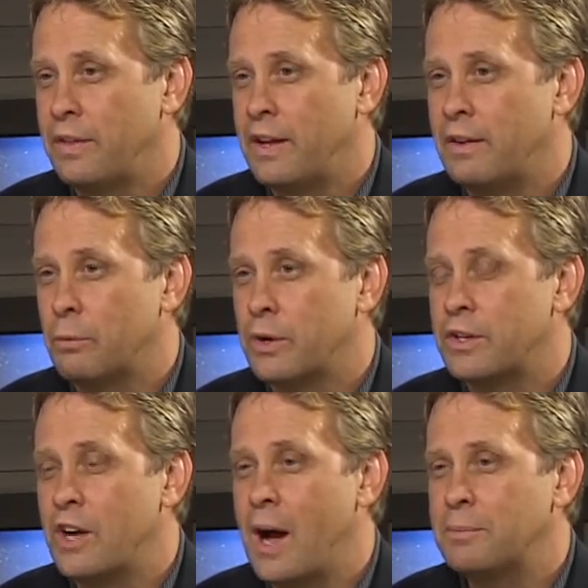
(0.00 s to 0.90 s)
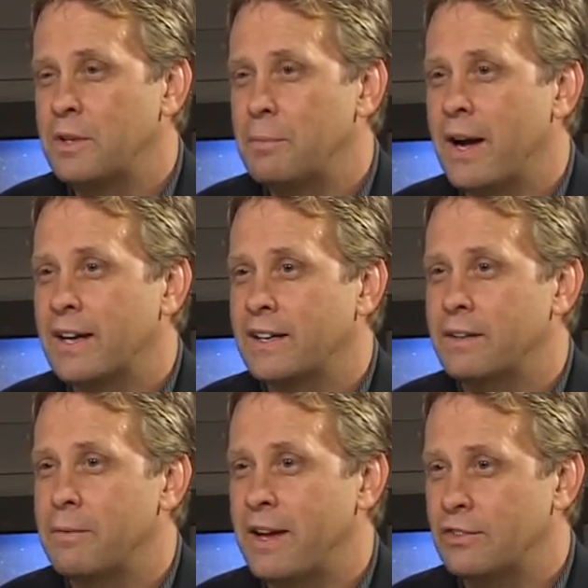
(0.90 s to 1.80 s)
they were adopted back in
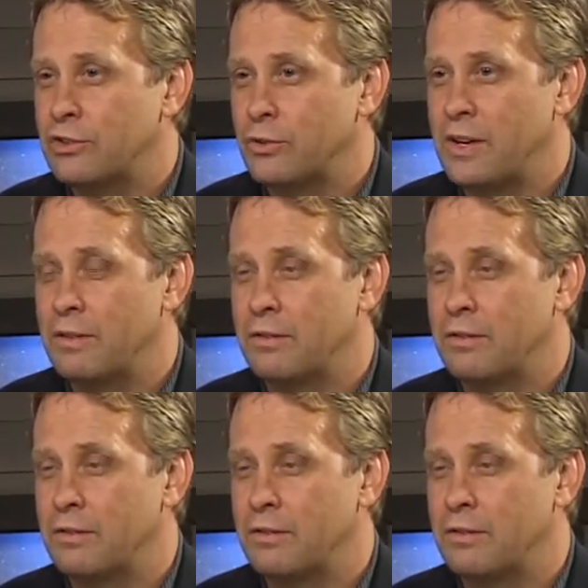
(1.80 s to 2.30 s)
the mainstream